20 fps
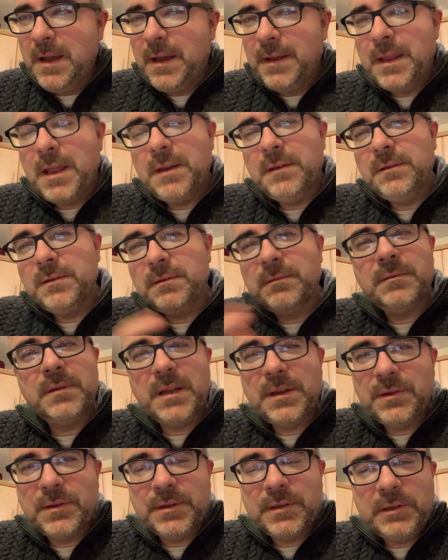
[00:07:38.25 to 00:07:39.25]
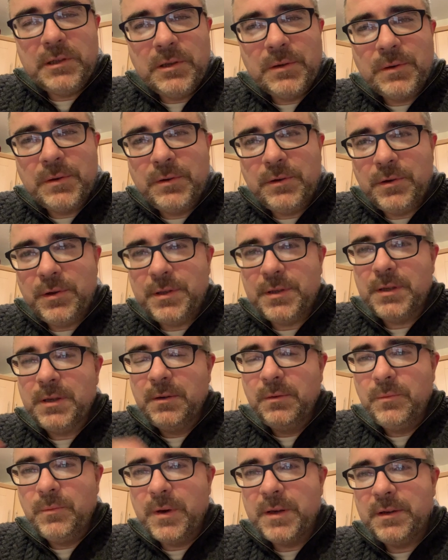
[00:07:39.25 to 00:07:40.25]
and then it doesn't look good
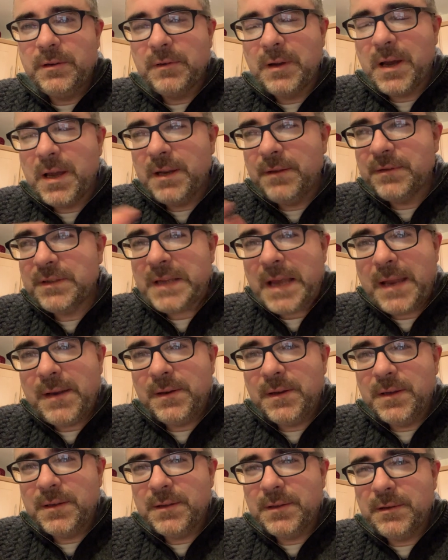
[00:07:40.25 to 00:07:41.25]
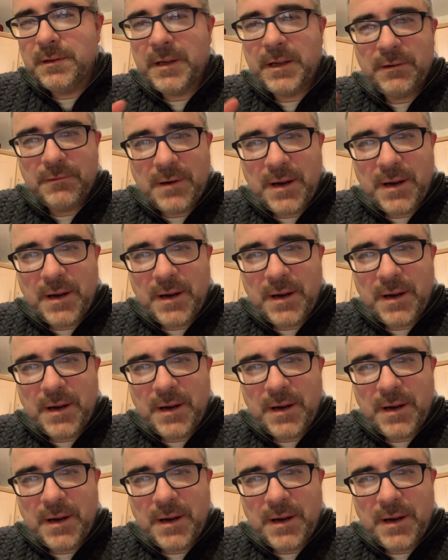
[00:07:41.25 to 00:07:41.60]
when you kind of sand it and you're like,